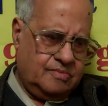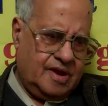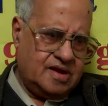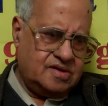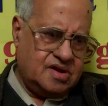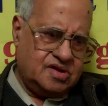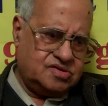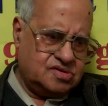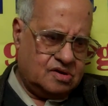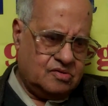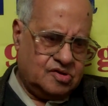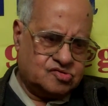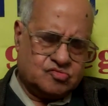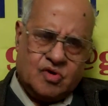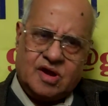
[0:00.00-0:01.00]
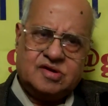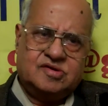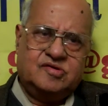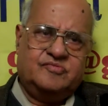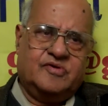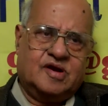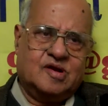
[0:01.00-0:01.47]
by nature was quite
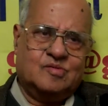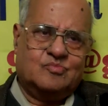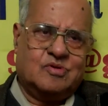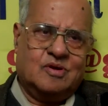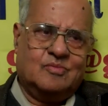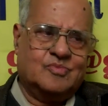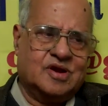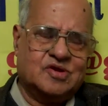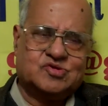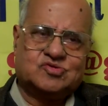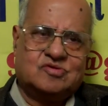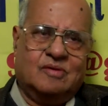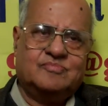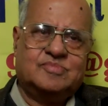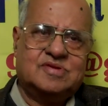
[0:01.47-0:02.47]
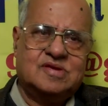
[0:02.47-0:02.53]
different from rest of